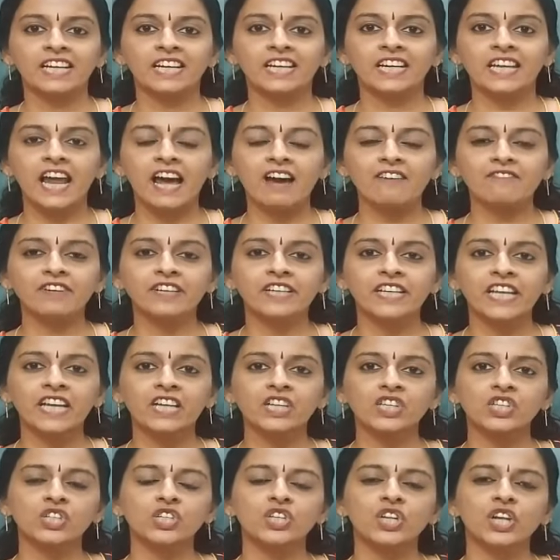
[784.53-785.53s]

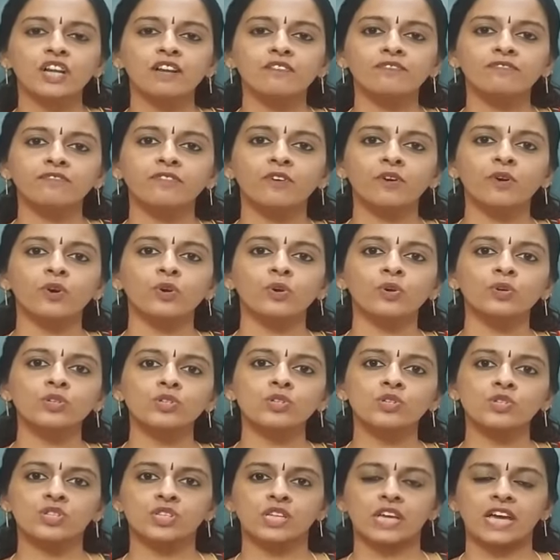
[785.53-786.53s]
gravitational
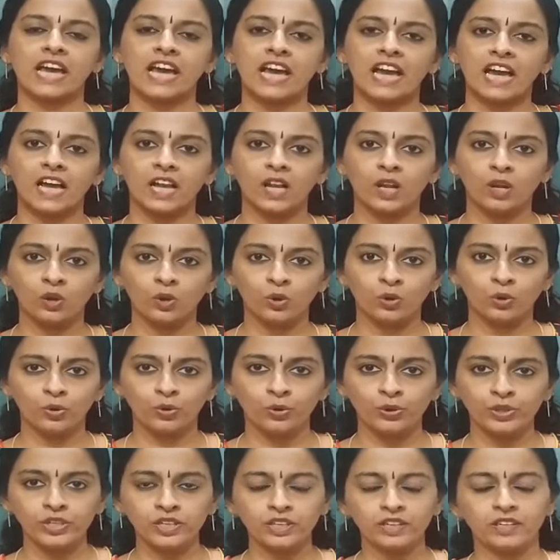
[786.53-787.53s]
force
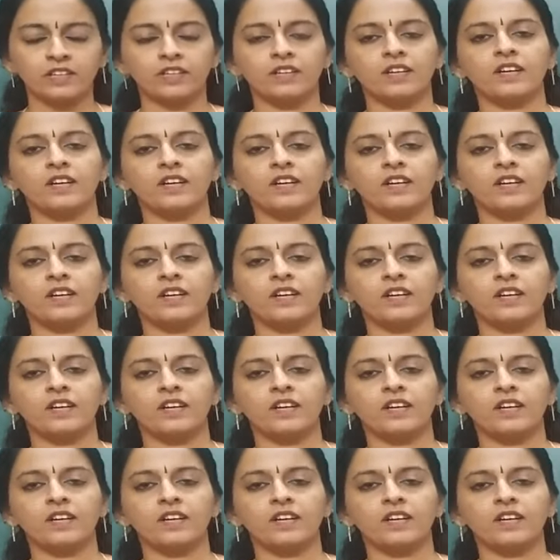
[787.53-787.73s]
alone,